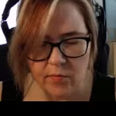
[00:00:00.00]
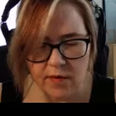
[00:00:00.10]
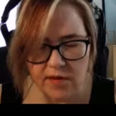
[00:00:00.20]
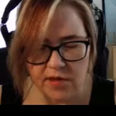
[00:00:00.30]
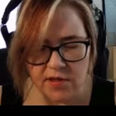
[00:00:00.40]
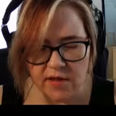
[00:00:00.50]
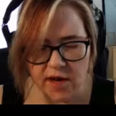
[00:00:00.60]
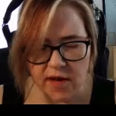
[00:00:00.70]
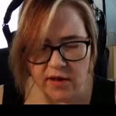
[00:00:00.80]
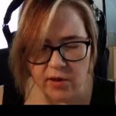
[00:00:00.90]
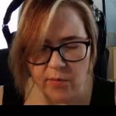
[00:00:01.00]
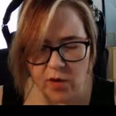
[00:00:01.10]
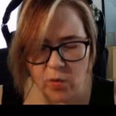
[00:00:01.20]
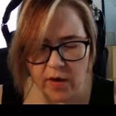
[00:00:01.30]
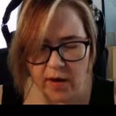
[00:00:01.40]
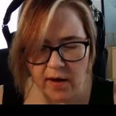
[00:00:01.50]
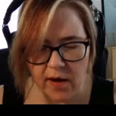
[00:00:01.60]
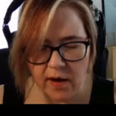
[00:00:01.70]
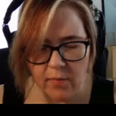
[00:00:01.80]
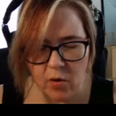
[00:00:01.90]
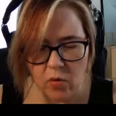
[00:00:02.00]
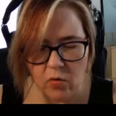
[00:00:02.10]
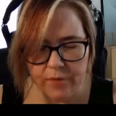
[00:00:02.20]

it's just not going to be a winning combo.